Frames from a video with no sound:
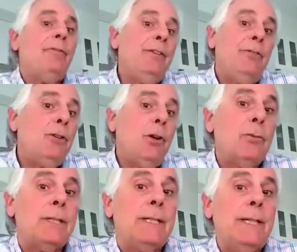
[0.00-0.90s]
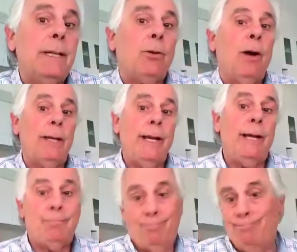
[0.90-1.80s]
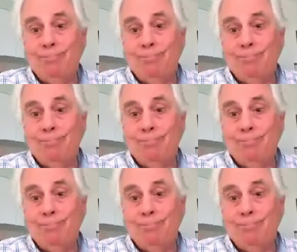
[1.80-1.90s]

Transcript: And if you don't see it quite yet,